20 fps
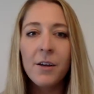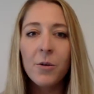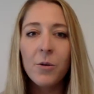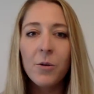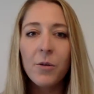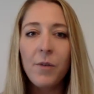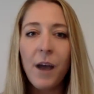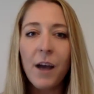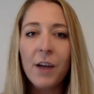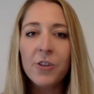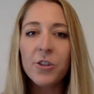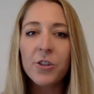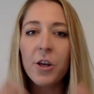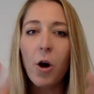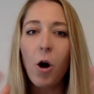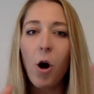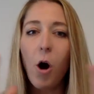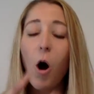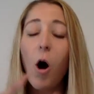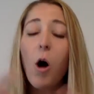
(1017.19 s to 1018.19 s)
We've
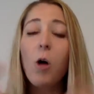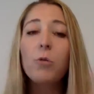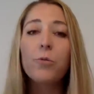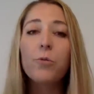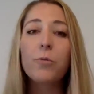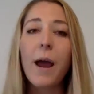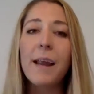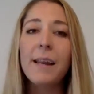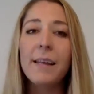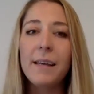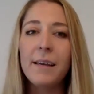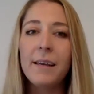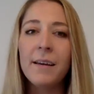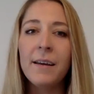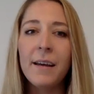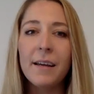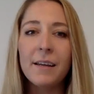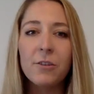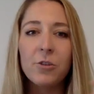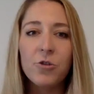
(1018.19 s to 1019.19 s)
actually
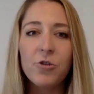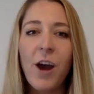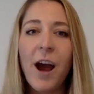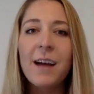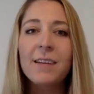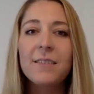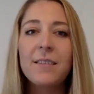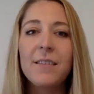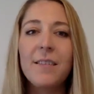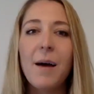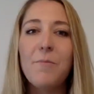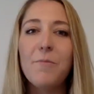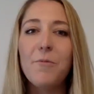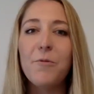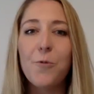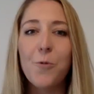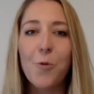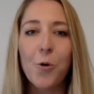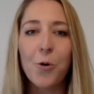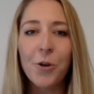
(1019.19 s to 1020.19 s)
already extracted them
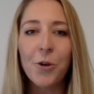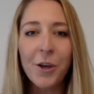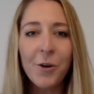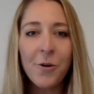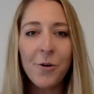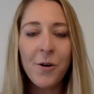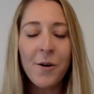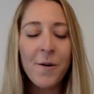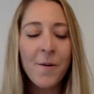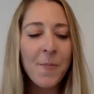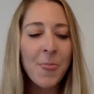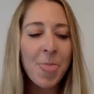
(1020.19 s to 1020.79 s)
for you.